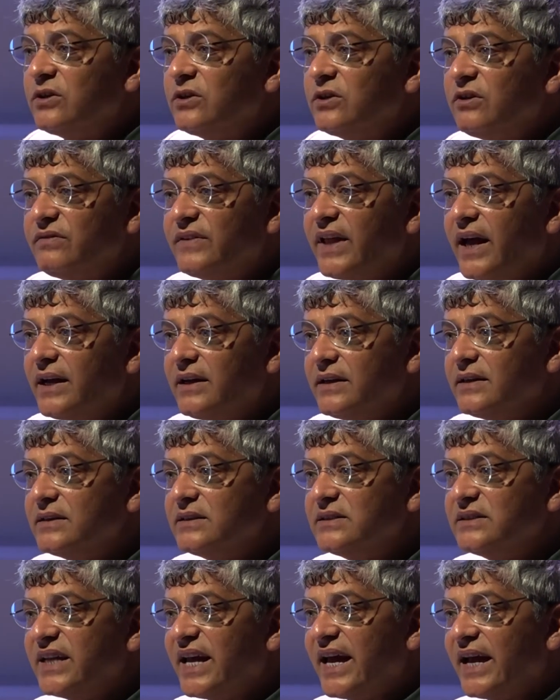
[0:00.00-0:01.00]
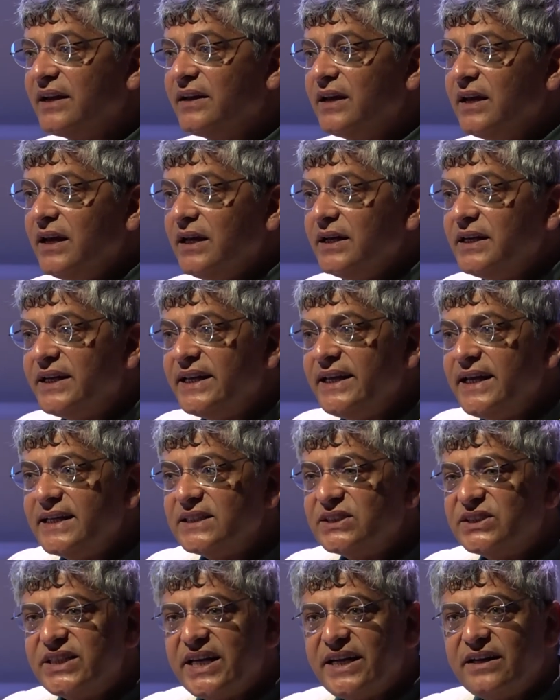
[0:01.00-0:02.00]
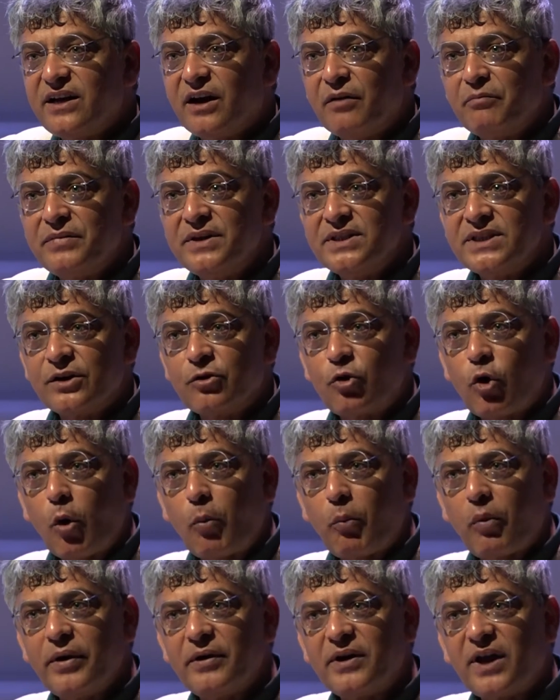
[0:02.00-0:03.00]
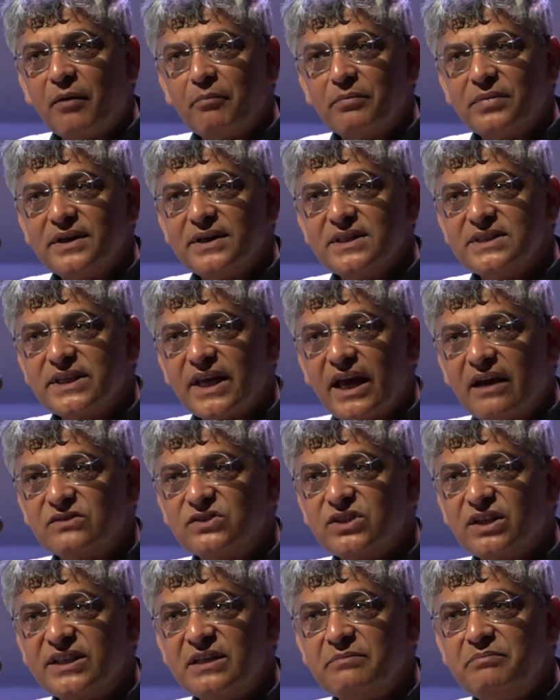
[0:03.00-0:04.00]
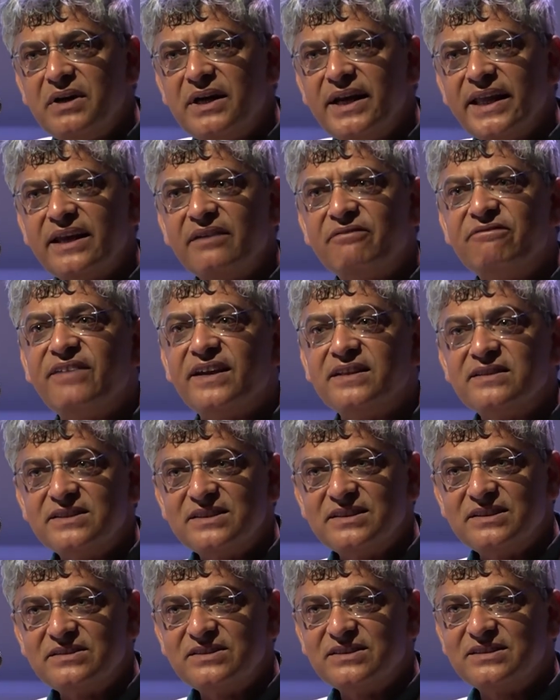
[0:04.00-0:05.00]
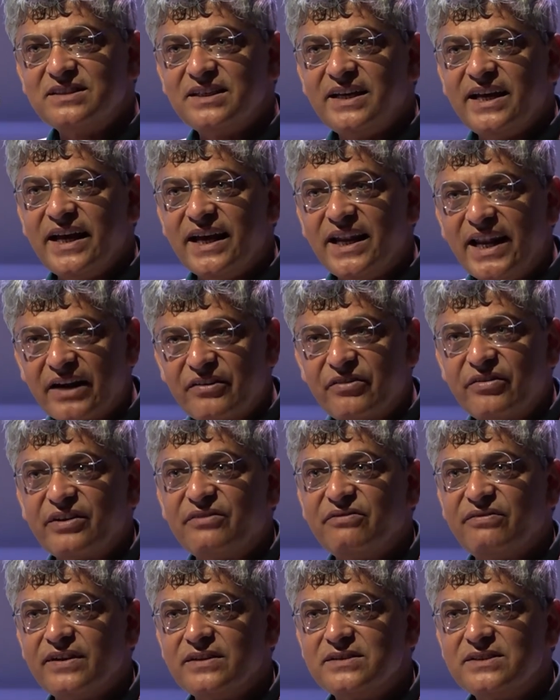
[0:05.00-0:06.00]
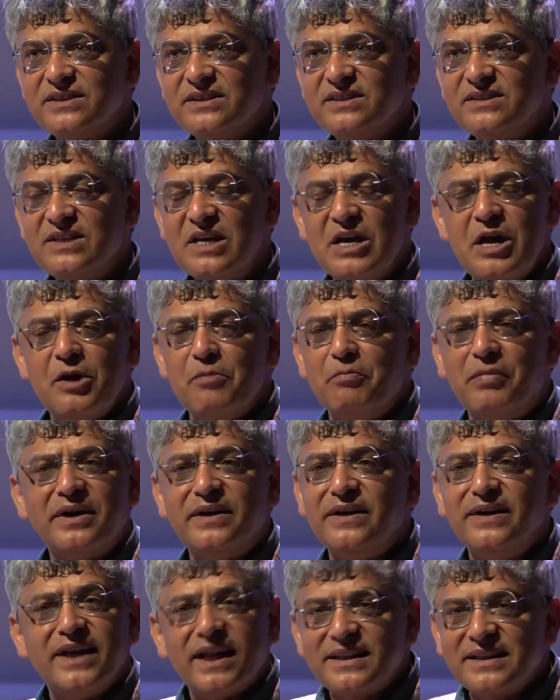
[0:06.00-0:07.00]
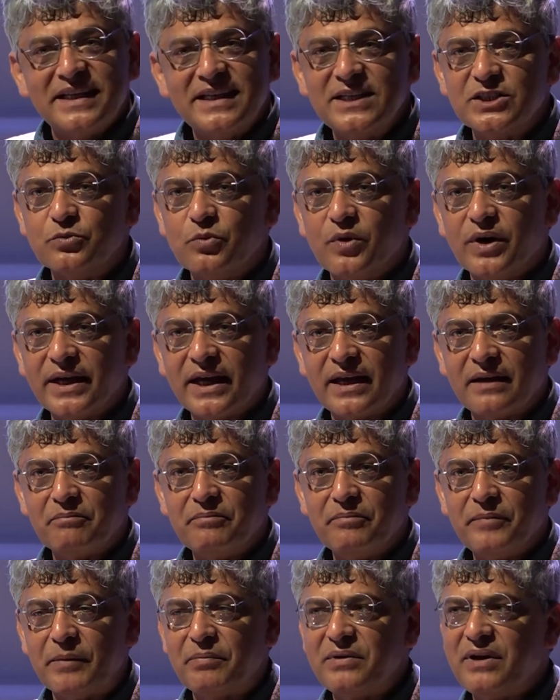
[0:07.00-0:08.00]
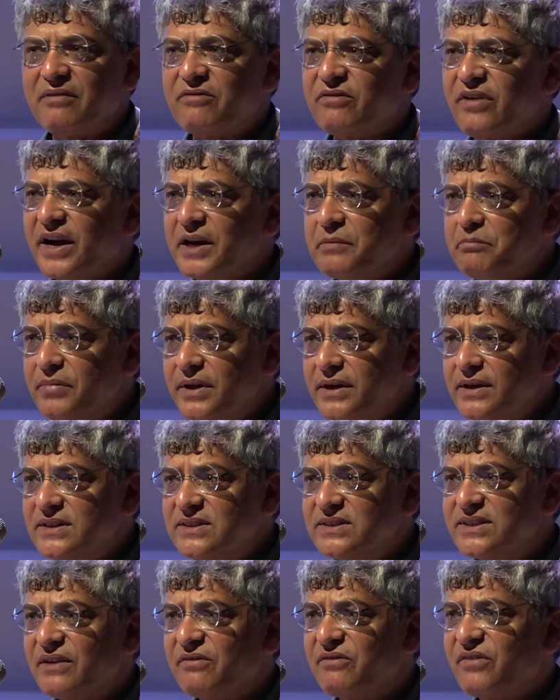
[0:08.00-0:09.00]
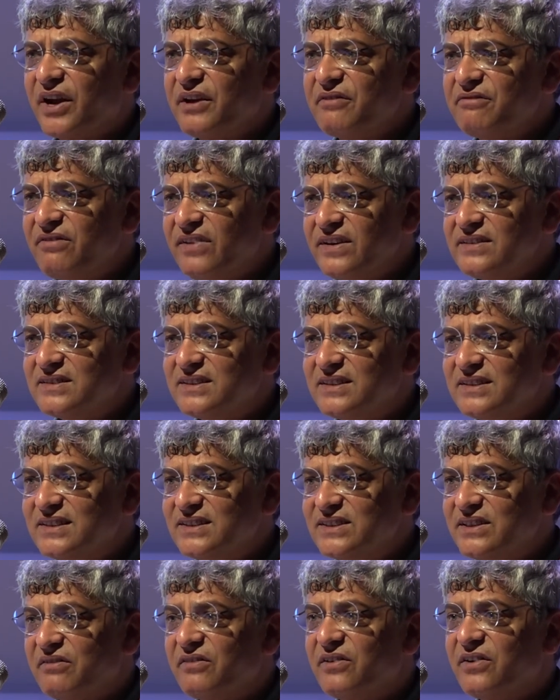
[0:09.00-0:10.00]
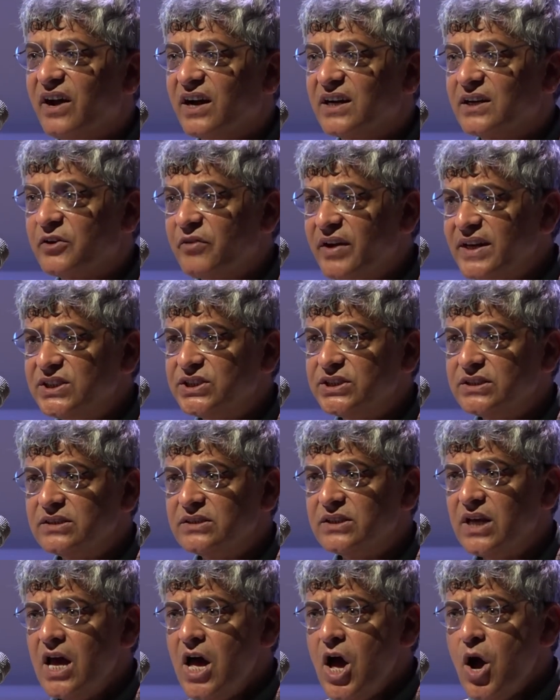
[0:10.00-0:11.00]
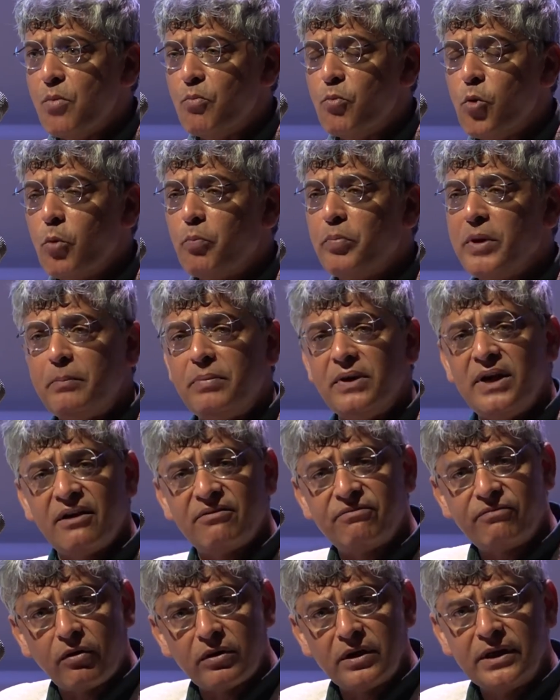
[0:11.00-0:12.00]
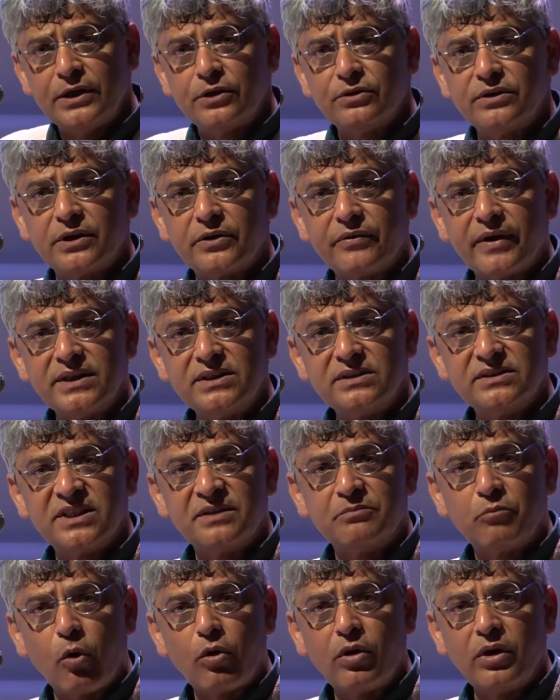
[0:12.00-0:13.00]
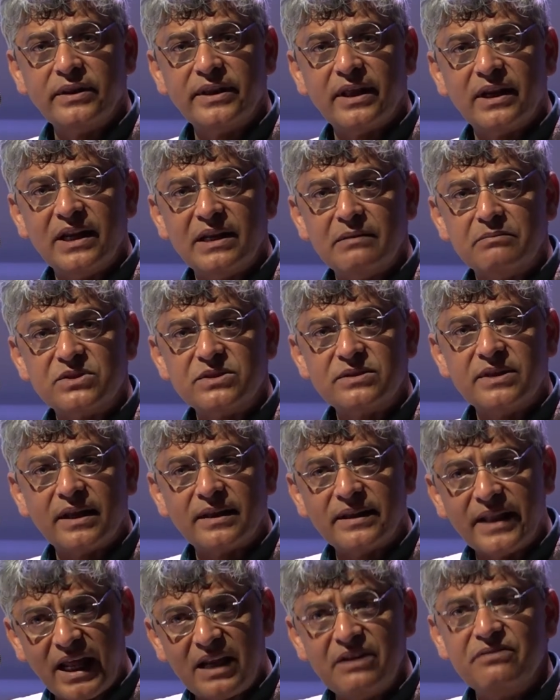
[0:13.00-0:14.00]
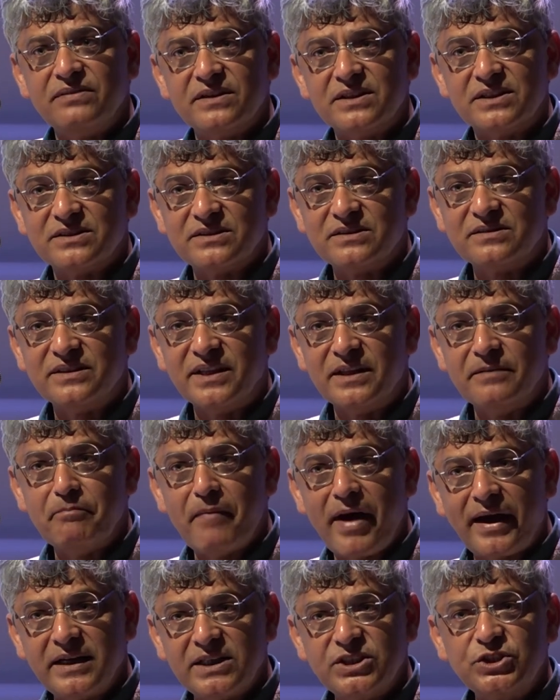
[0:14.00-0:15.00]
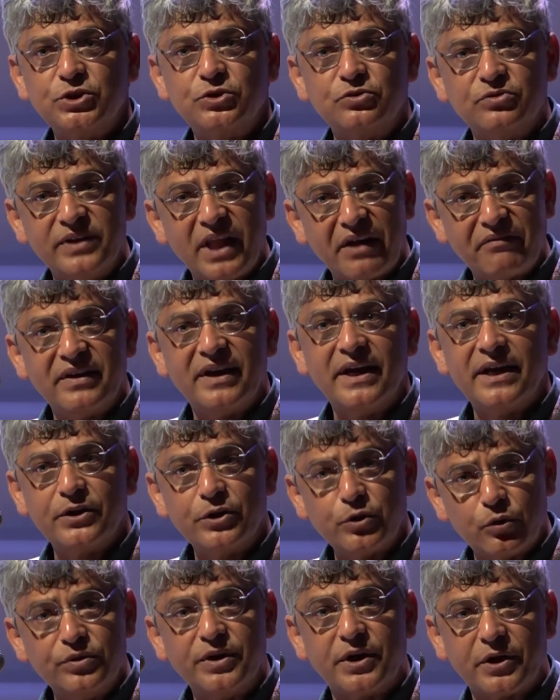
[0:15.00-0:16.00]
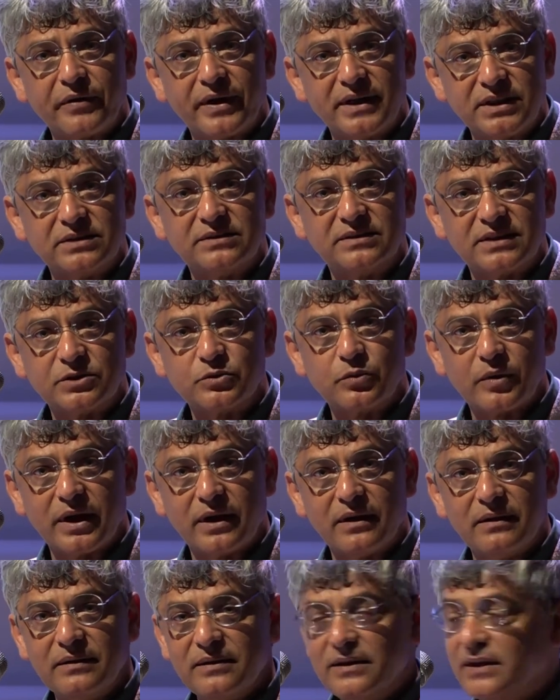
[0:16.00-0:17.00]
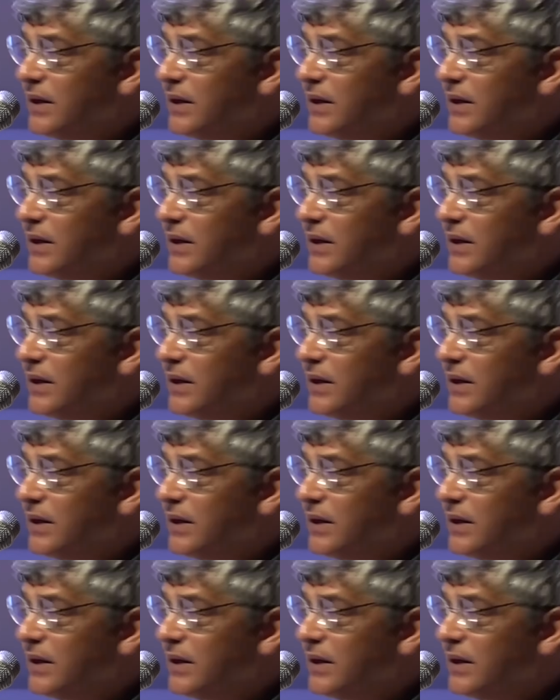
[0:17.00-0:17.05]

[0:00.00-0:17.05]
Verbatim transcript: result of that is that tea estate companies and corporate companies have started building fences, electric fences, but nothing is working. People have tried bees, they've tried fences, they've dug trenches. More people have fallen into the trenches and broken their limbs than elephants. They managed to navigate through the trenches as well.